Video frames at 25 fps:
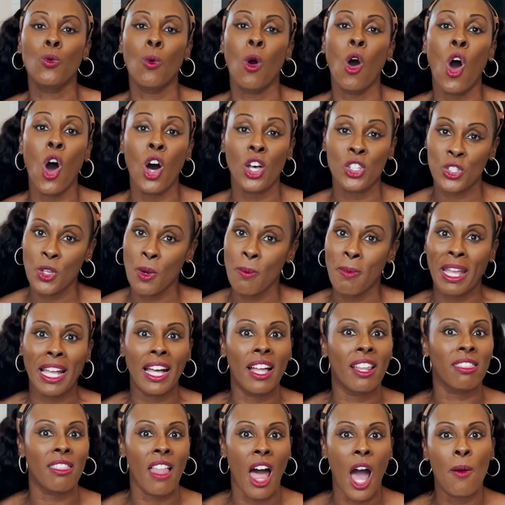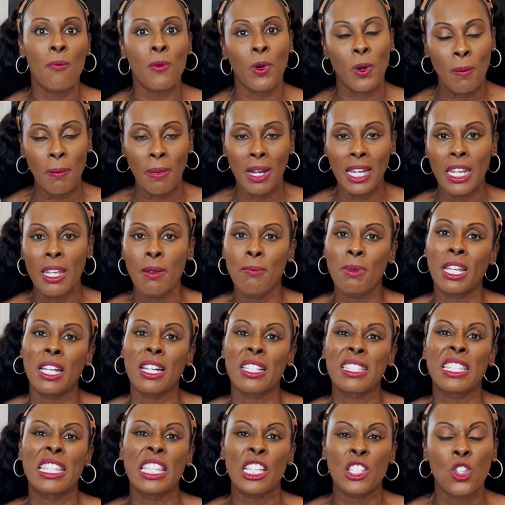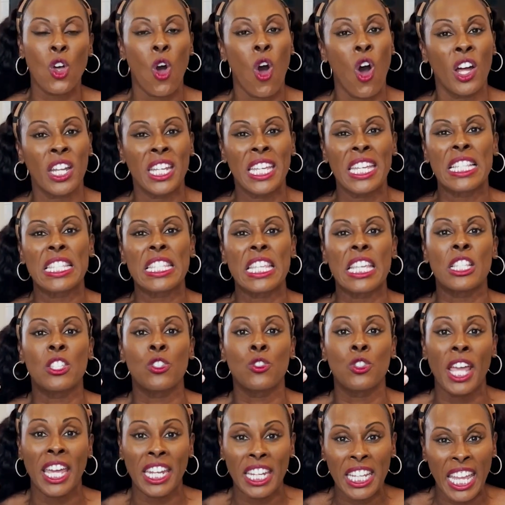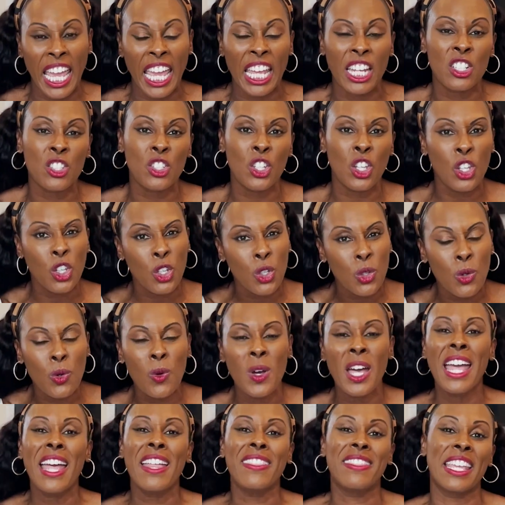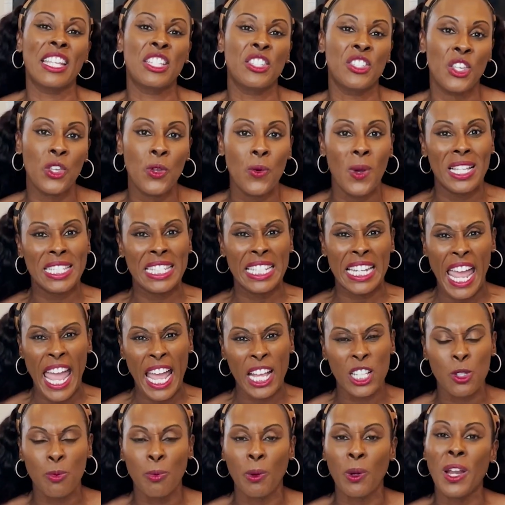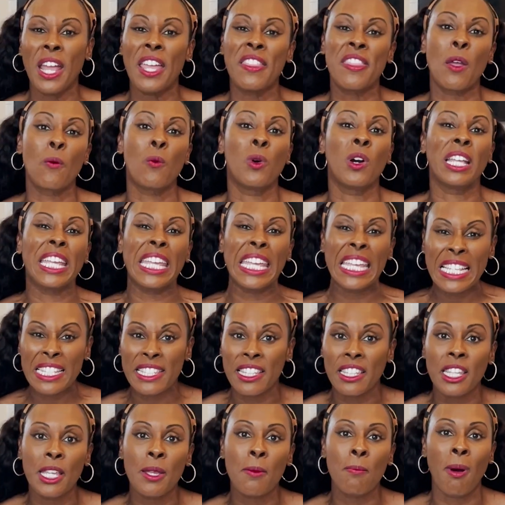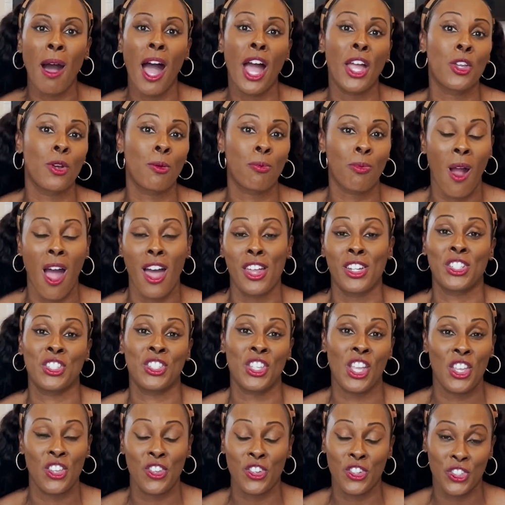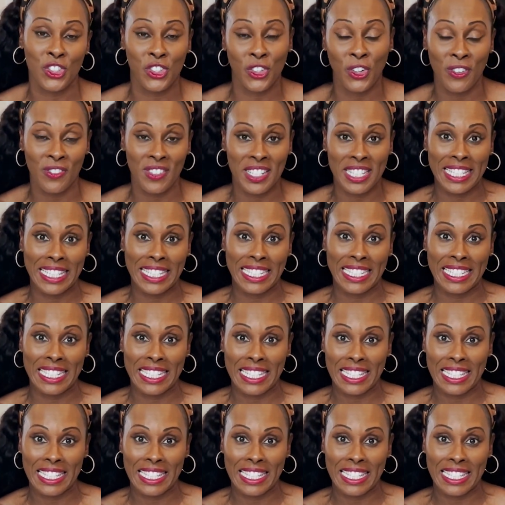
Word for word: you will also make a lot more money because this audience is dedicated to you. They see you as an expert and they will easily buy your products and your services.